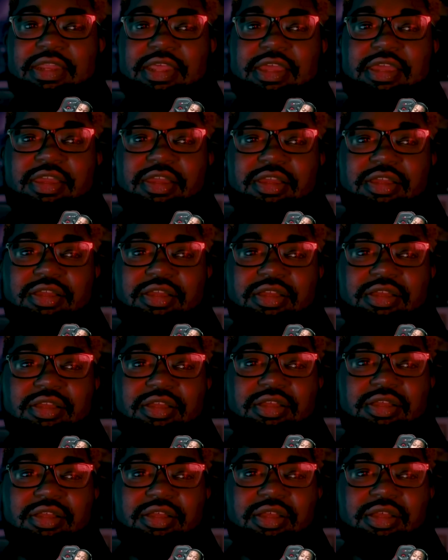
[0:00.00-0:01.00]
a man
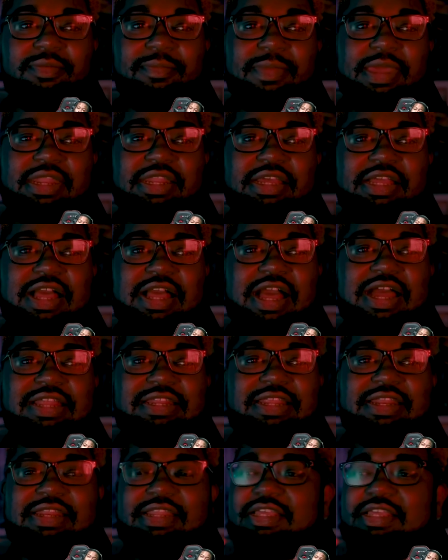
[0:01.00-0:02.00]
here, a man
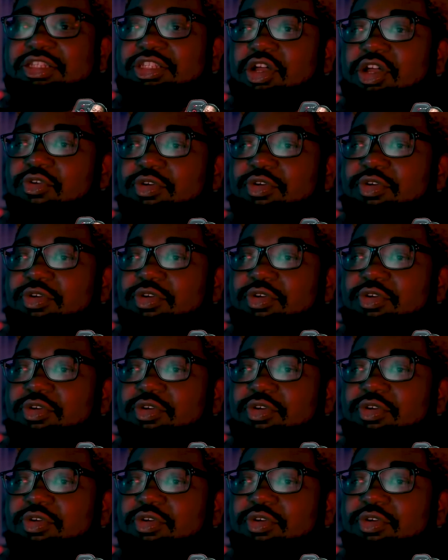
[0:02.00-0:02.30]
of God that